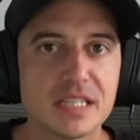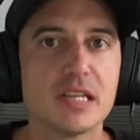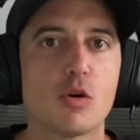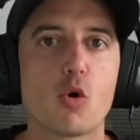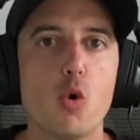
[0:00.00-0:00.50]

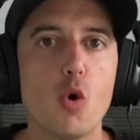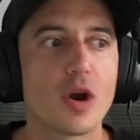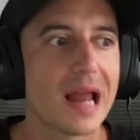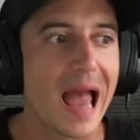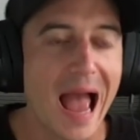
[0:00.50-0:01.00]
single
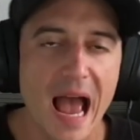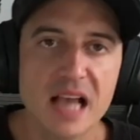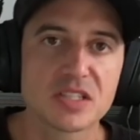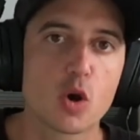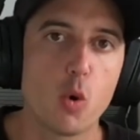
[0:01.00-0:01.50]
chord
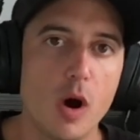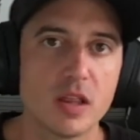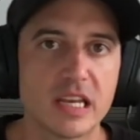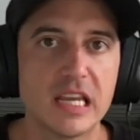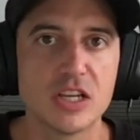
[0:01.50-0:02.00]
has a
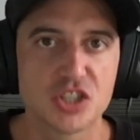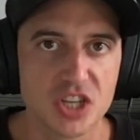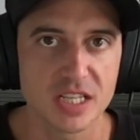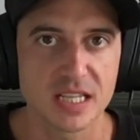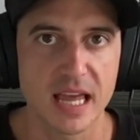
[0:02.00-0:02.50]
quality
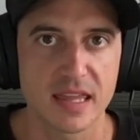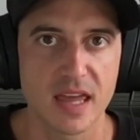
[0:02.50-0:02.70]
just like